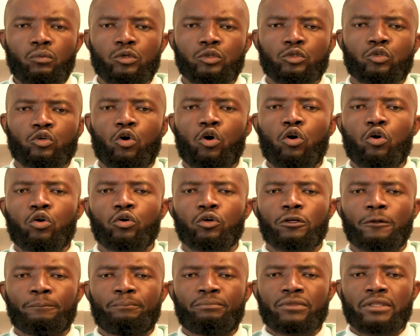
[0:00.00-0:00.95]
Why will
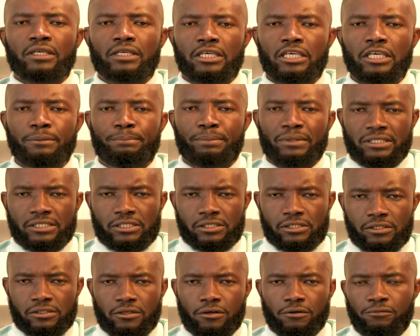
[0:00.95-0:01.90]
God
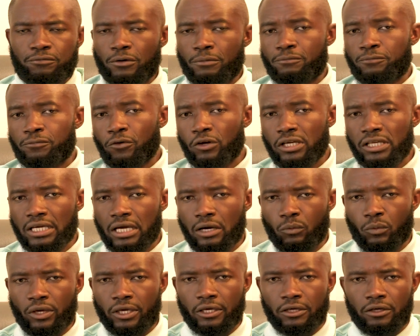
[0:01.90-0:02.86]
keep us from
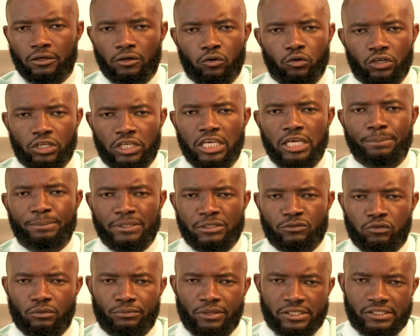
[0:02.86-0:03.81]
falling away or
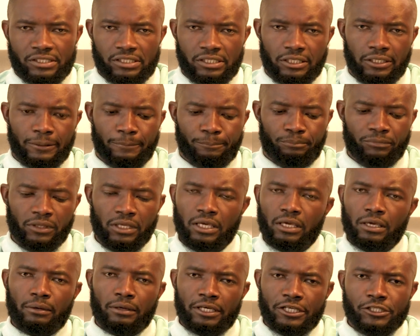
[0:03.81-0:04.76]
keep us from the
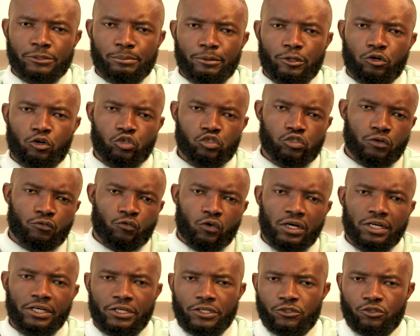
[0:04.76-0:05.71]
sin? It's
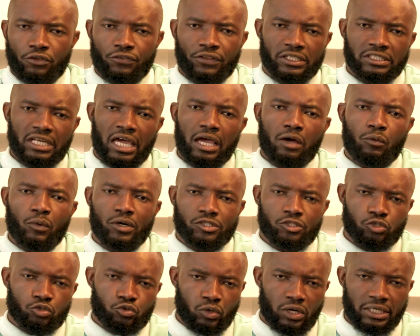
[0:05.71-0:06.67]
because of one reason that
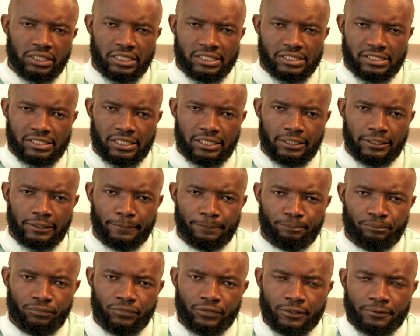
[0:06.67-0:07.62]
I want you to
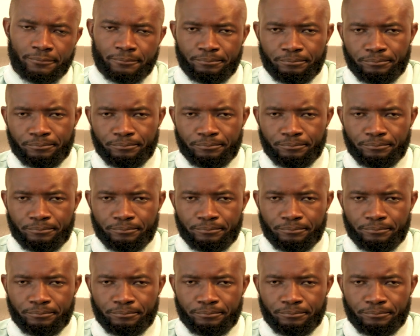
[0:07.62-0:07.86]
understand.